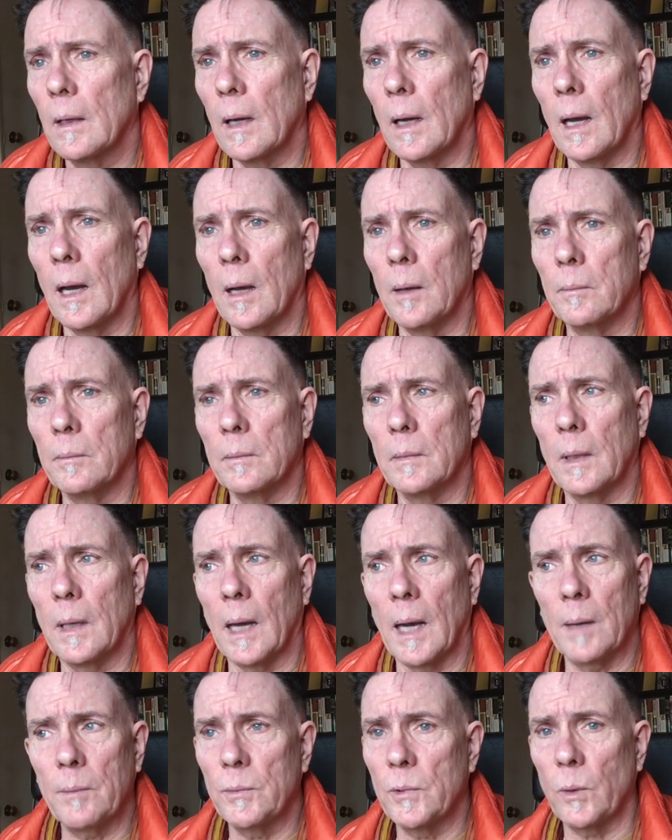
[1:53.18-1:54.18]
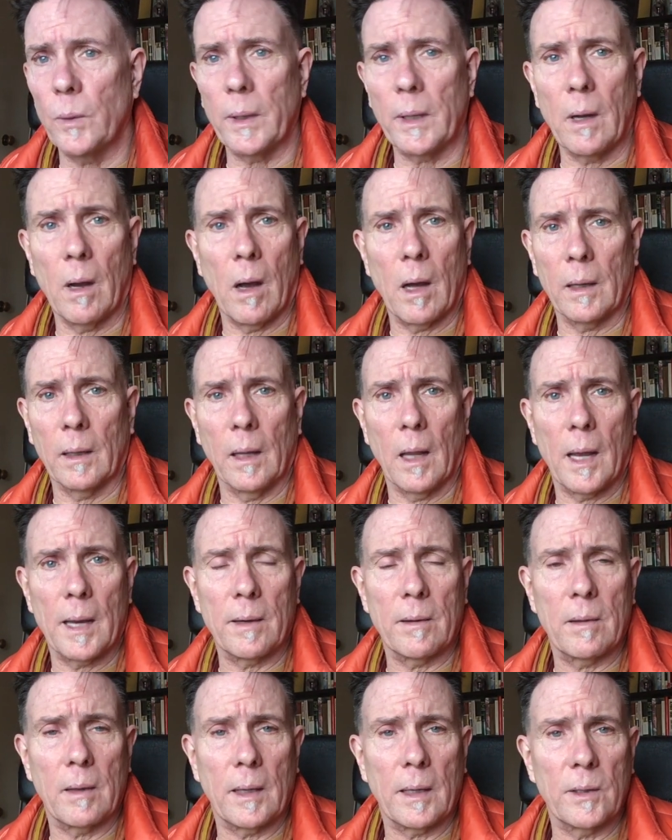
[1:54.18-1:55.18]
I'm doing
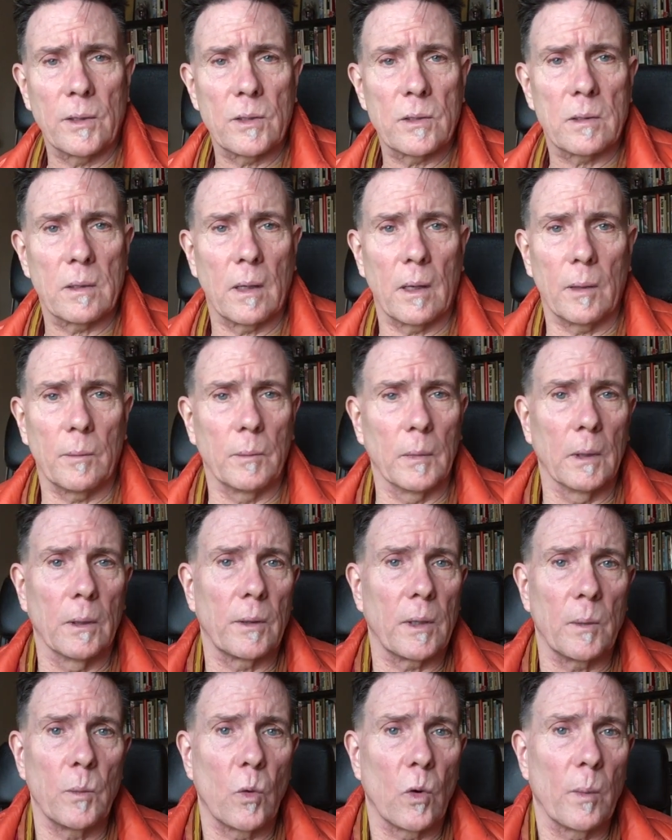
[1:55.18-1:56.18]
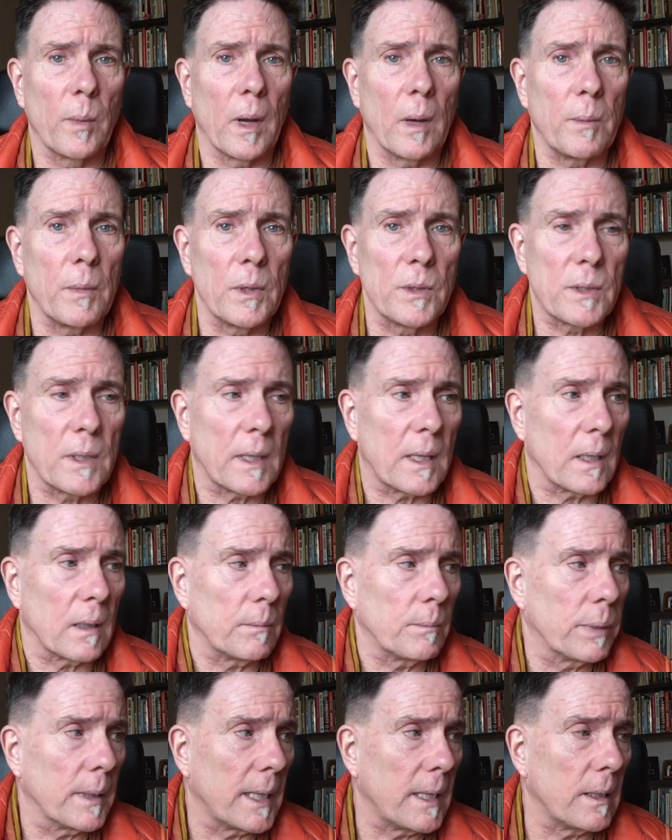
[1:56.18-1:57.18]
online things. I'm learning more about music
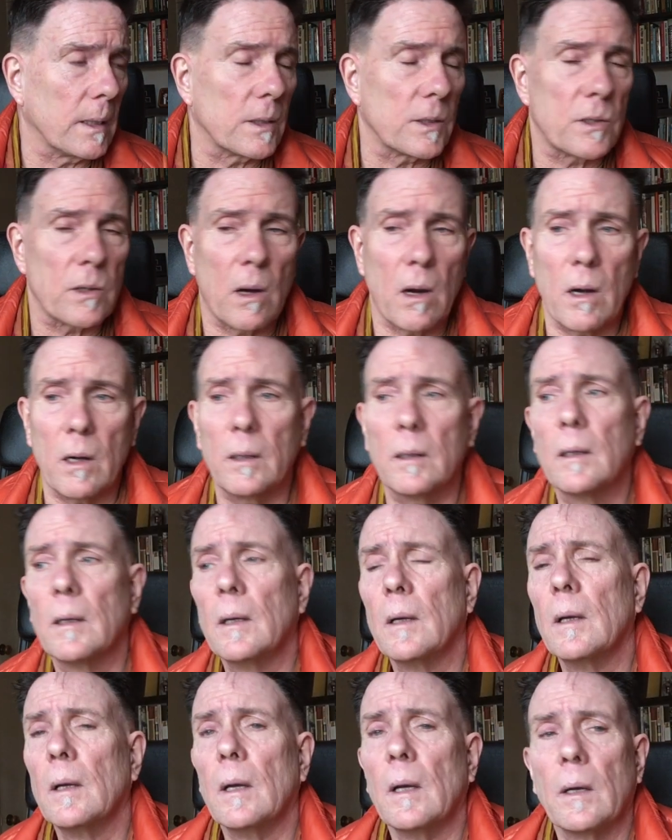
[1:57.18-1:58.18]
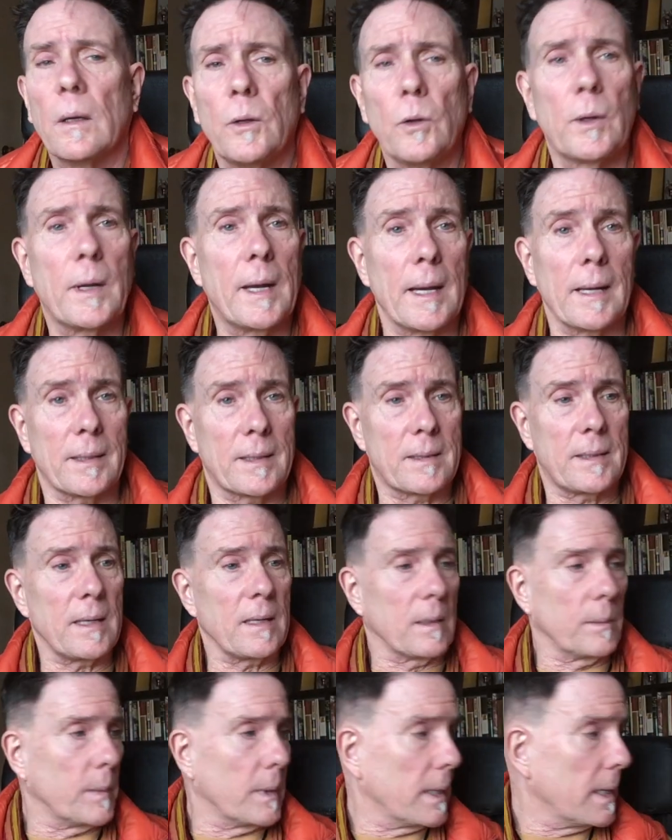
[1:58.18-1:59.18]
and playing the guitar. You can't see
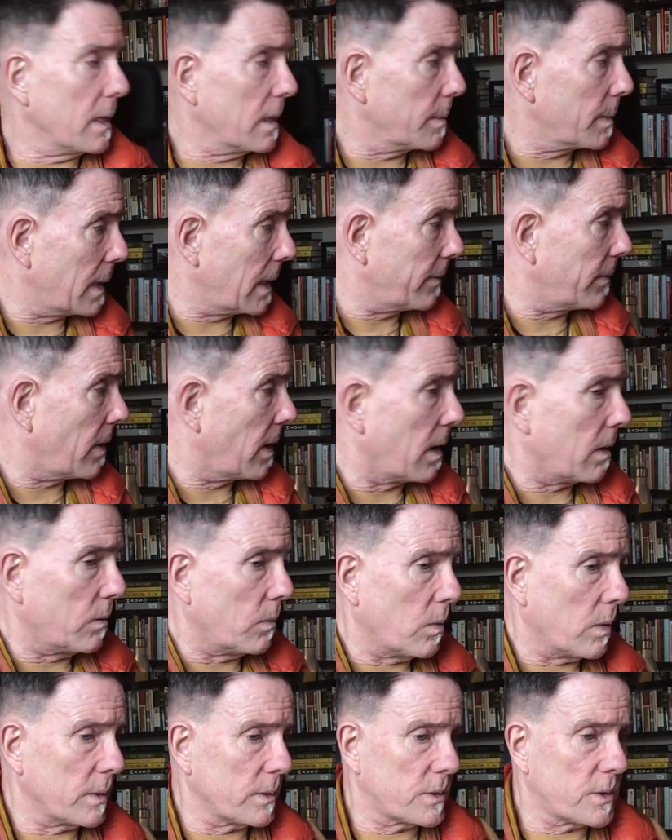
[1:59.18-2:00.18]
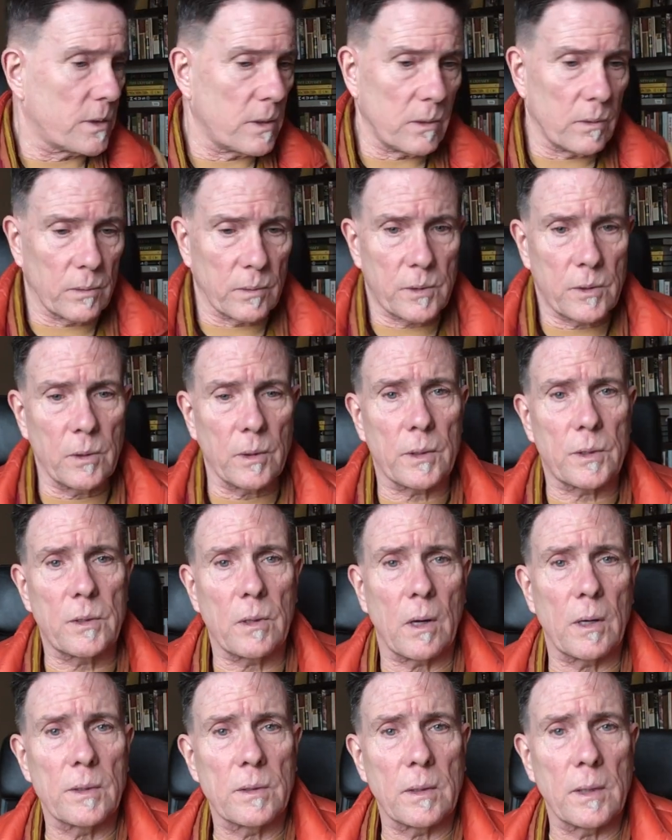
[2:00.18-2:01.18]
them in here, but I've got two
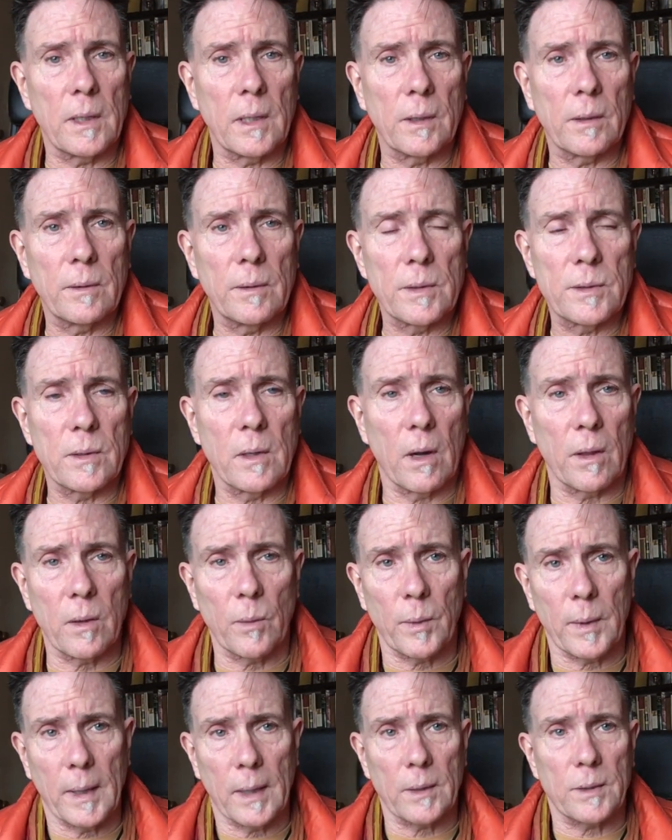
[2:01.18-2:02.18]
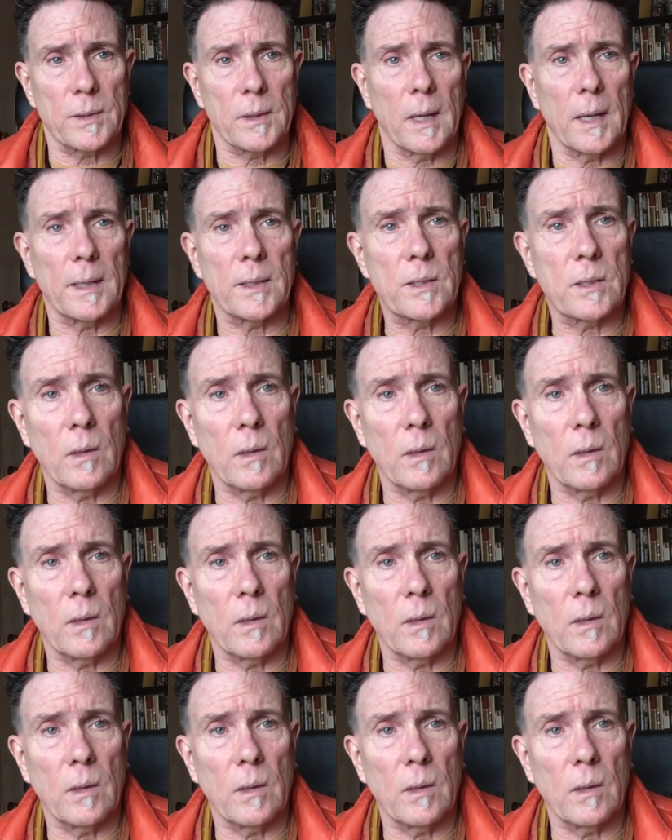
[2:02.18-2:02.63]
guitars in here, and there's another one outside.